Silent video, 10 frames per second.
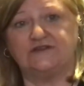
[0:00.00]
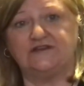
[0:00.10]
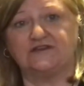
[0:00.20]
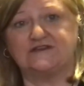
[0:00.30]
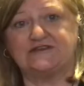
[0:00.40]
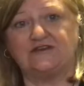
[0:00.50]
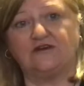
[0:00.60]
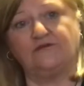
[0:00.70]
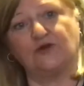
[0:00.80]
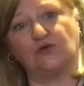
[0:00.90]
and the doctor said, oh,
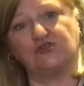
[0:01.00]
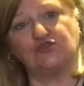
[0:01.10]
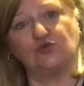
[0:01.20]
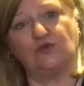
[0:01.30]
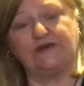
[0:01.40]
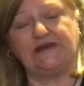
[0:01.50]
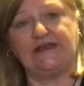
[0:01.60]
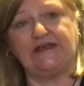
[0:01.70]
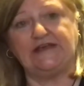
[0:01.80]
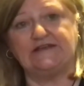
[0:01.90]
I'm not quite sure what it
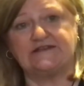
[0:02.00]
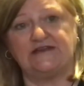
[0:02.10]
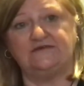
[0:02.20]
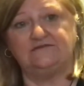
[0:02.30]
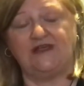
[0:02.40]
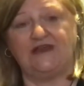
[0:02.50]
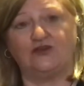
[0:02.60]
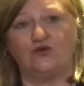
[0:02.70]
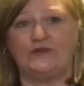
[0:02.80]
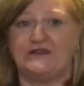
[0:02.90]
is, and it
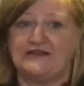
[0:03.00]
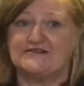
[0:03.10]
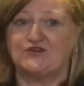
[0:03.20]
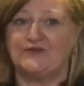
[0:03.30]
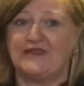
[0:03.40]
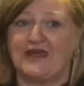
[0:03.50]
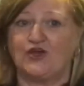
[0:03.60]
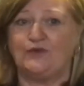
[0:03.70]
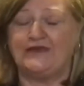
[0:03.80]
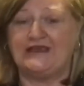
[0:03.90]
could be this, could be that,
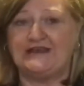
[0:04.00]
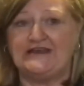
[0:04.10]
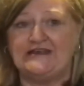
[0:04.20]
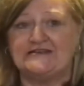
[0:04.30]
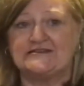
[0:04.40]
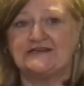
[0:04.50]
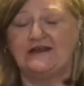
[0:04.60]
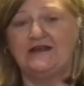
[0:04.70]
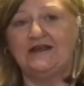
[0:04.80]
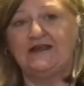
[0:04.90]
could be kidneys,
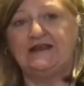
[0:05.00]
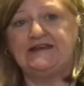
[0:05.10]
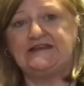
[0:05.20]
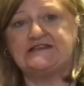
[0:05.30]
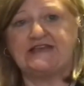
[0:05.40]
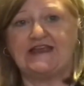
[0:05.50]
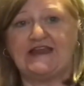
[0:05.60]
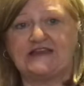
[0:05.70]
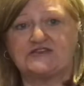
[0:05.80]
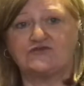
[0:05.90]
need to get
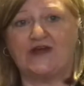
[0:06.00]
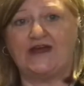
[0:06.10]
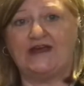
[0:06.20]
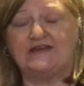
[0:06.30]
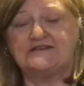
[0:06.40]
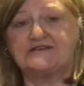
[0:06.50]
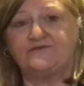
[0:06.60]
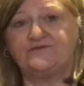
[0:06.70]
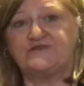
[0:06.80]
x-rays.